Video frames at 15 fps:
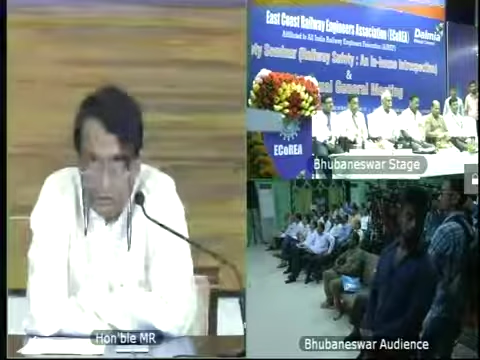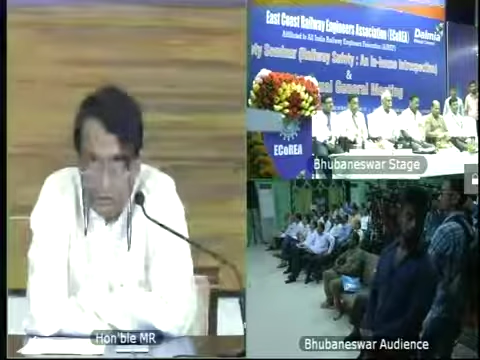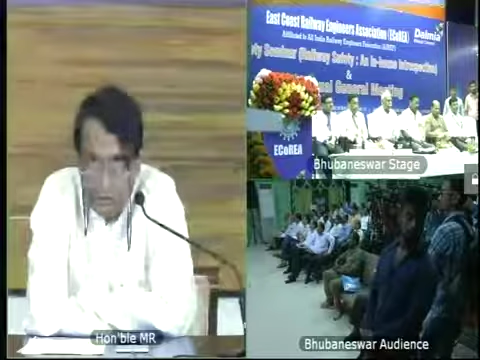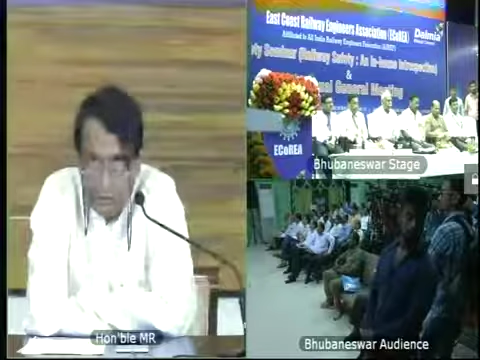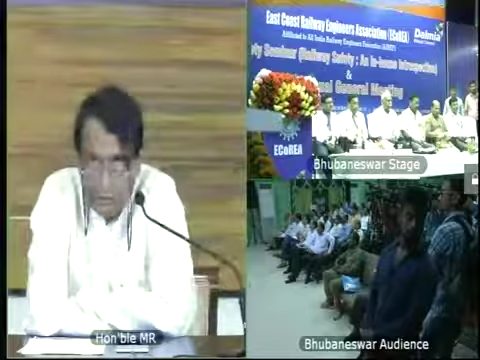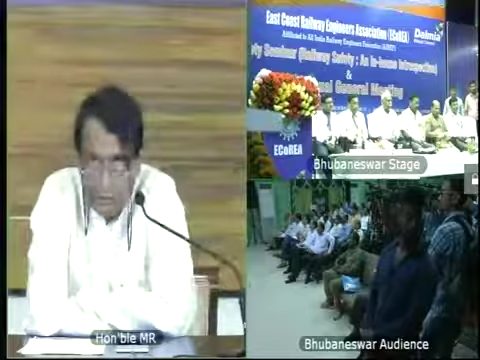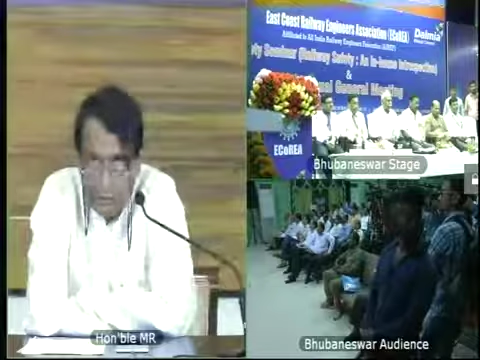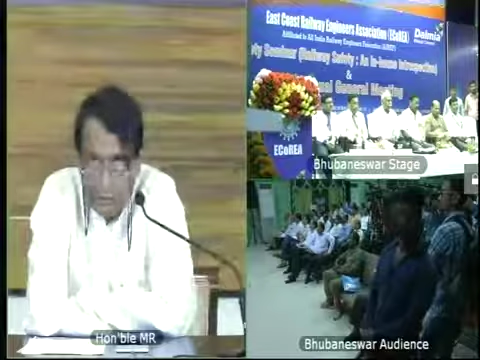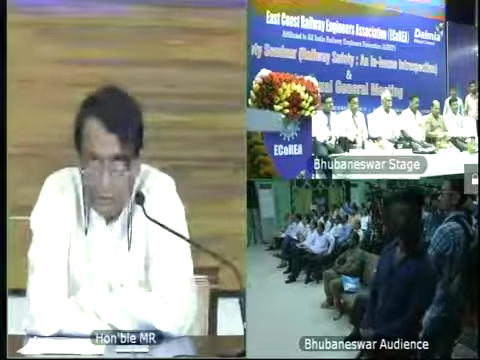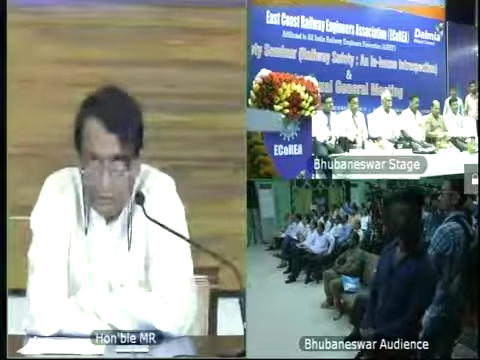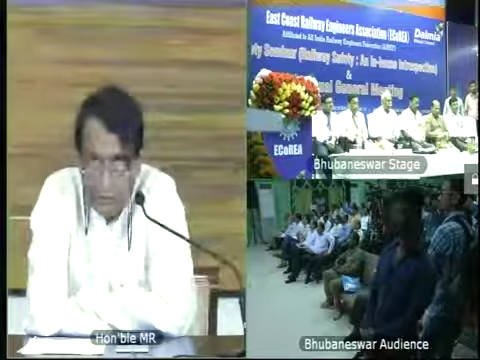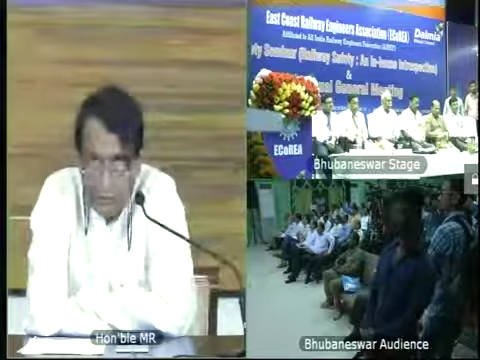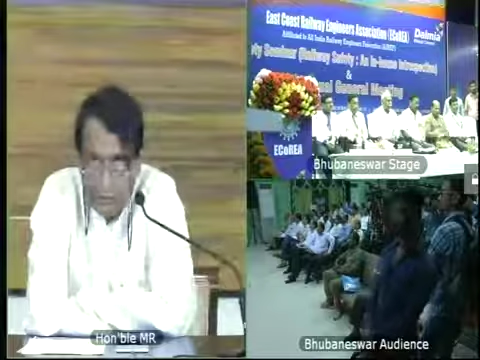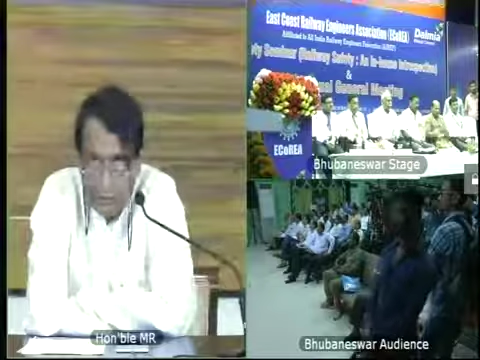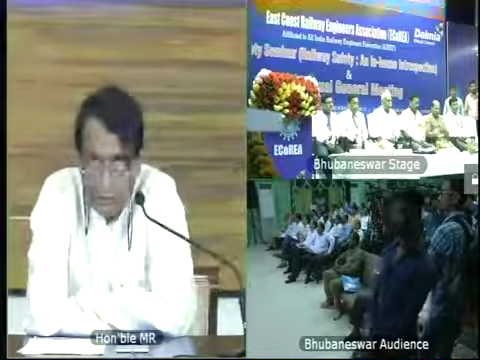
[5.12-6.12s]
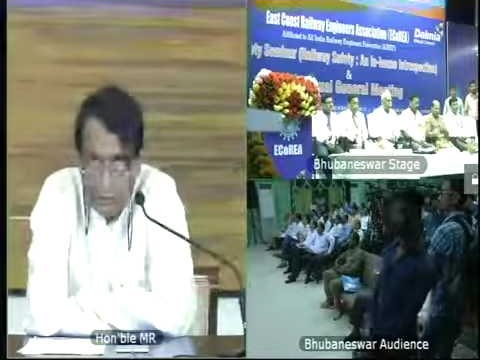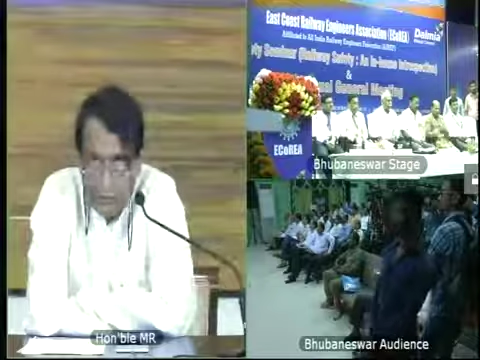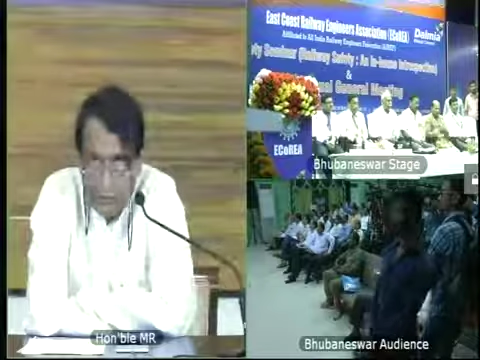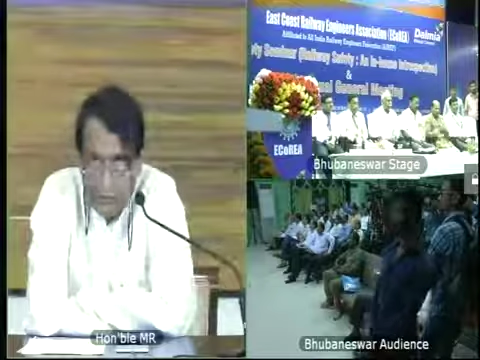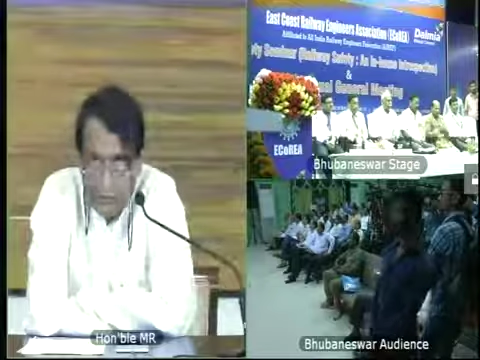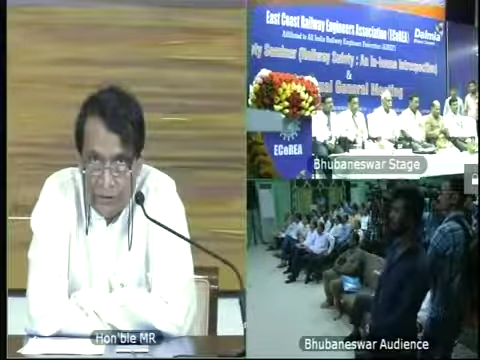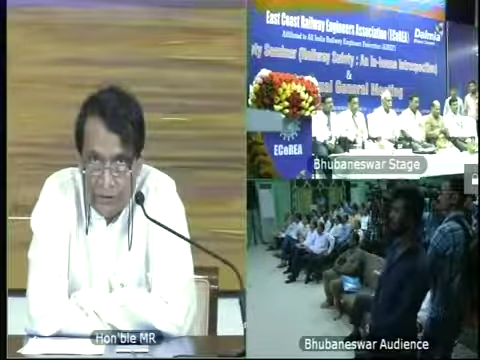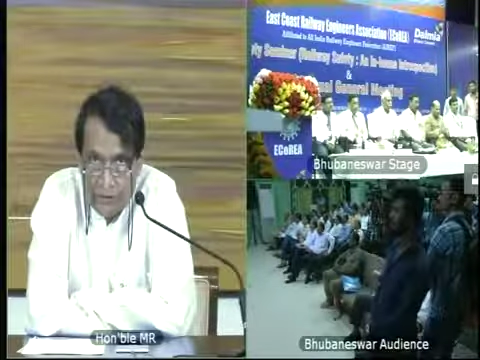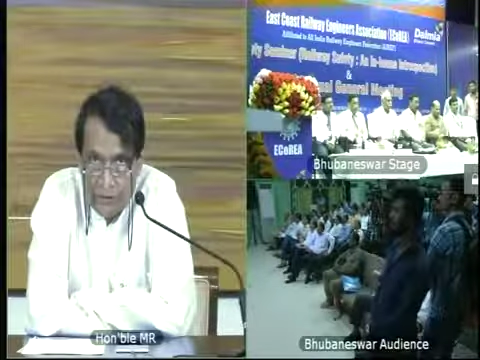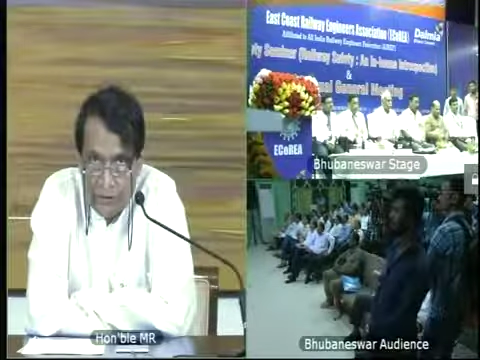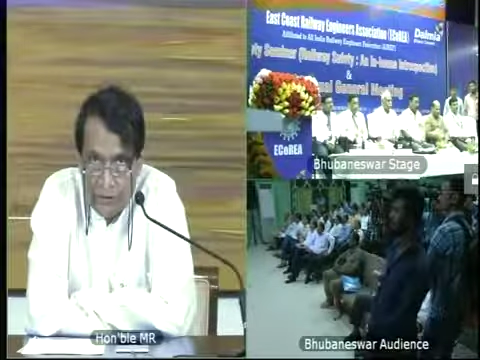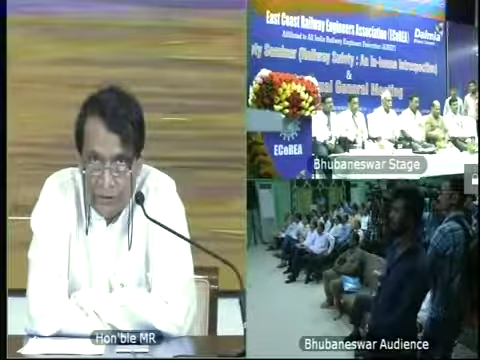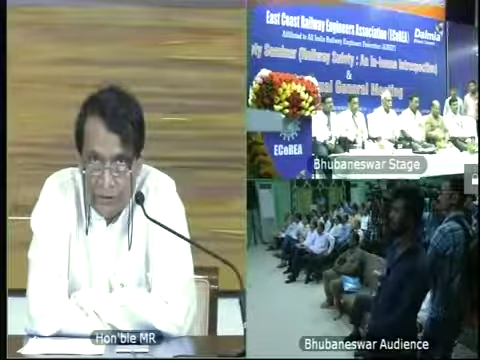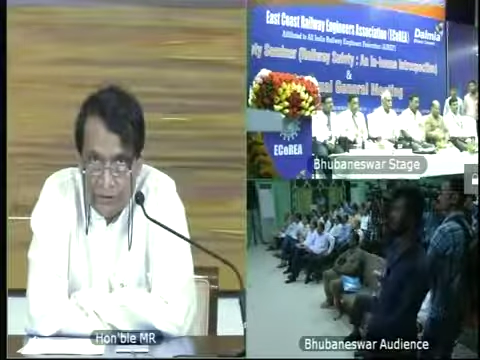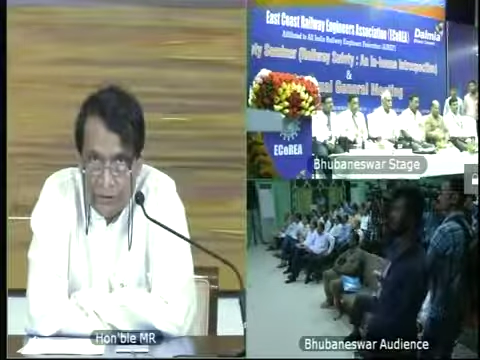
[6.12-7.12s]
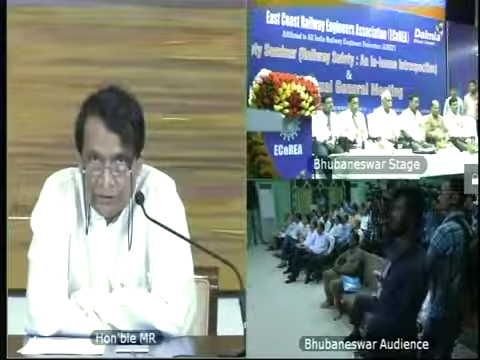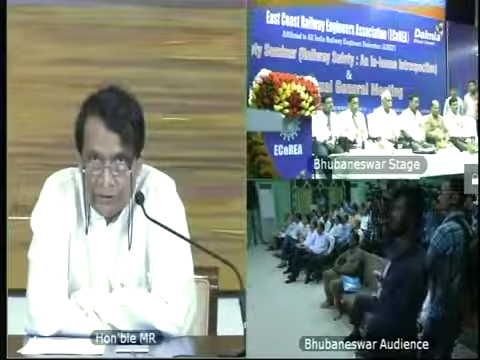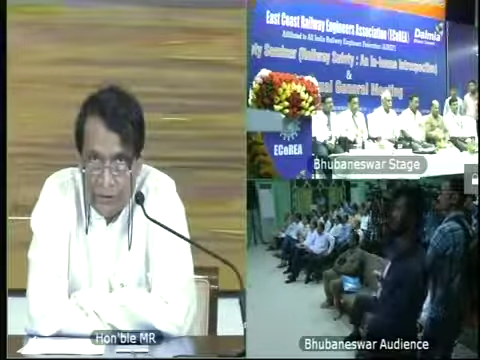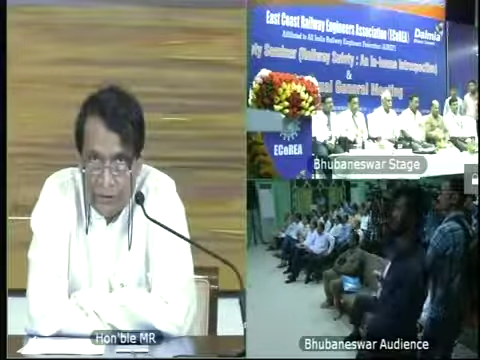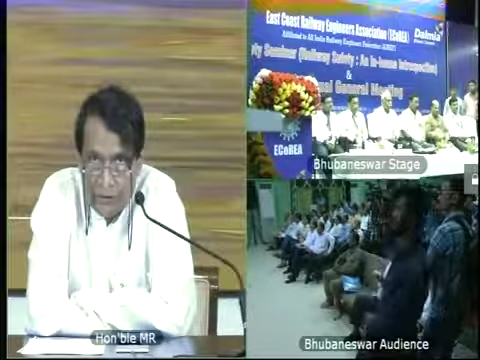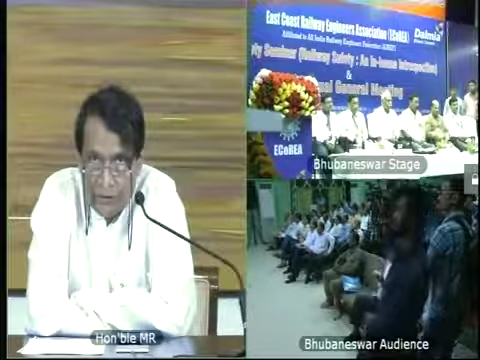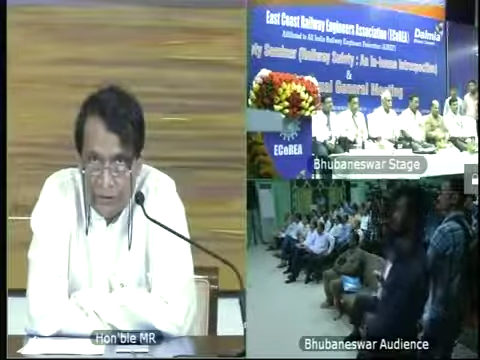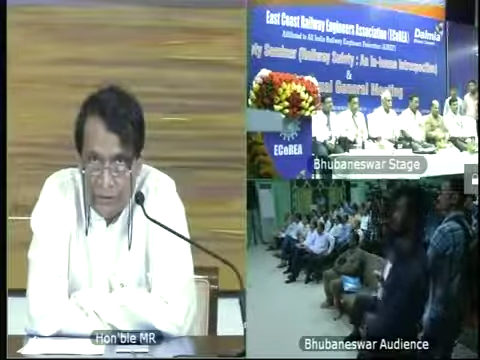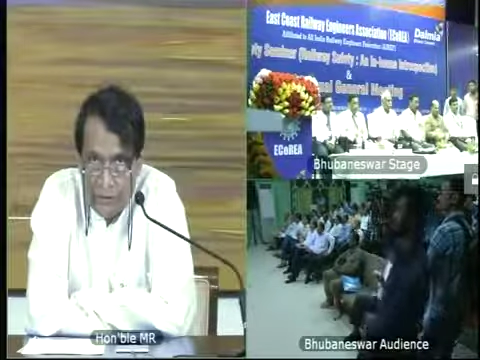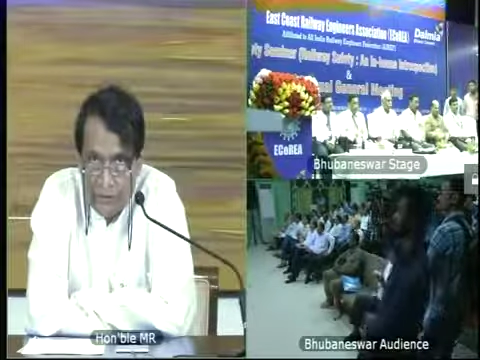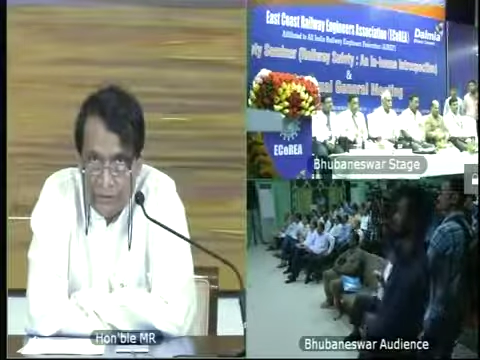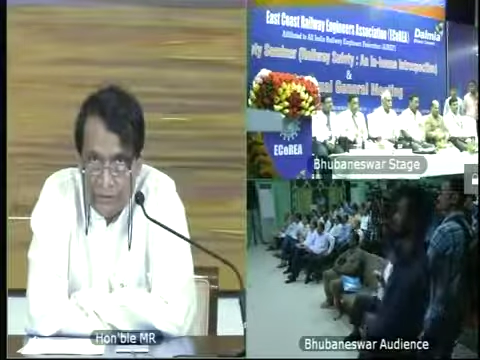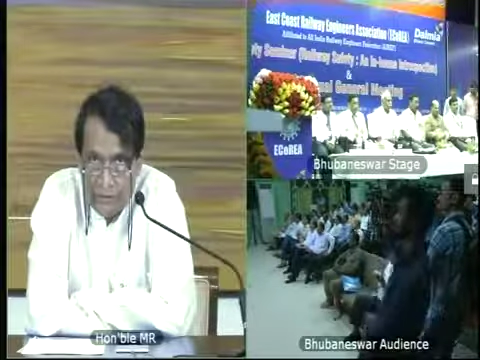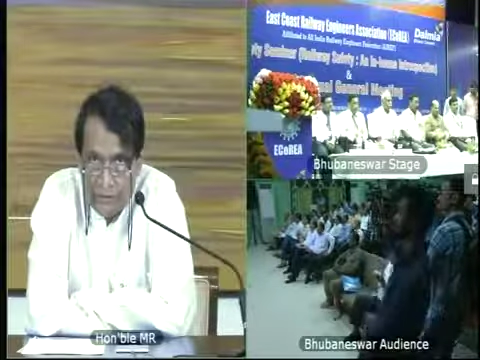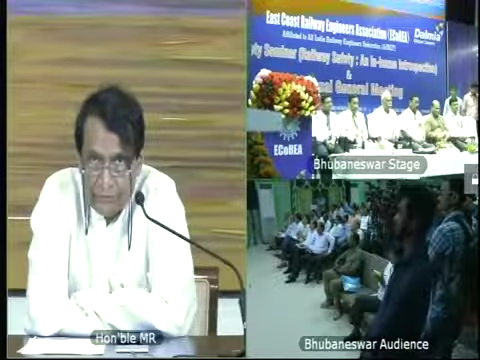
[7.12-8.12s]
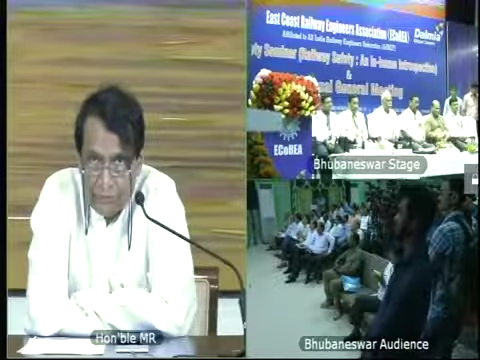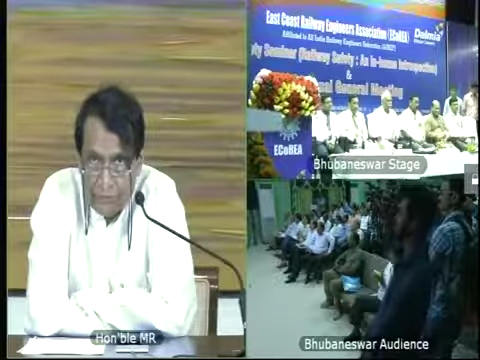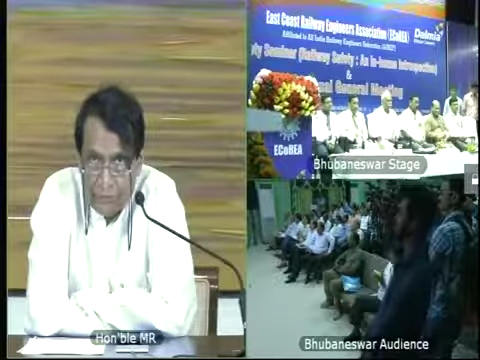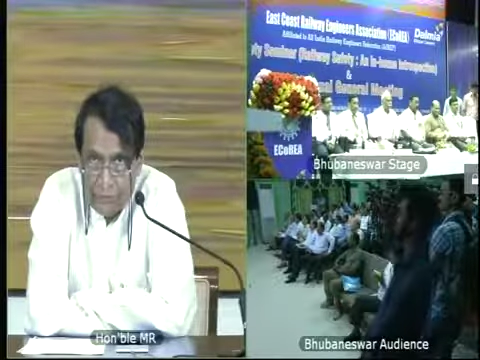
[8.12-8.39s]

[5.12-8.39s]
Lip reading: and I'm sure will be minister again very soon,